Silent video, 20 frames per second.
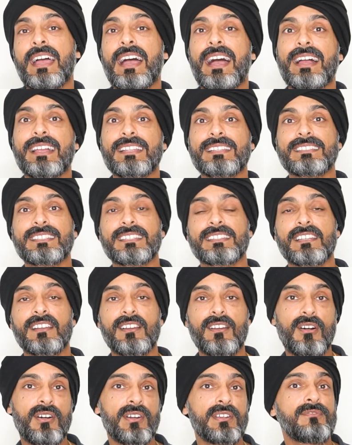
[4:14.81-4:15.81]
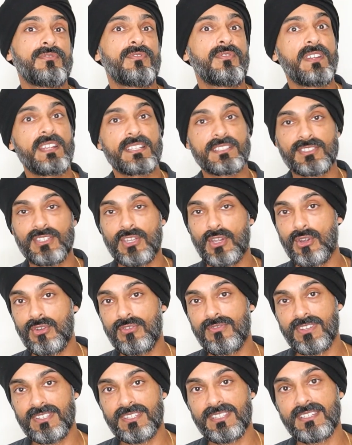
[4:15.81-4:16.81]
And the guide fits
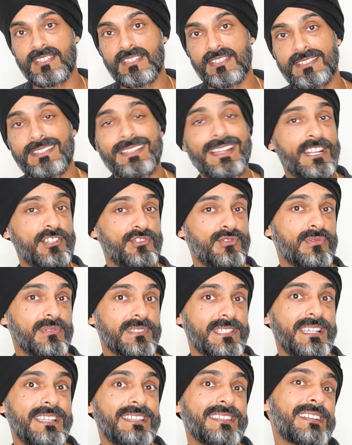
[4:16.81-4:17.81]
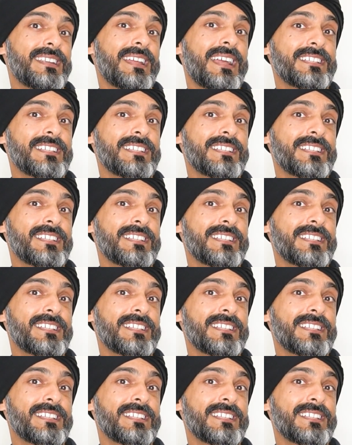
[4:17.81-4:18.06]
over the natural teeth and it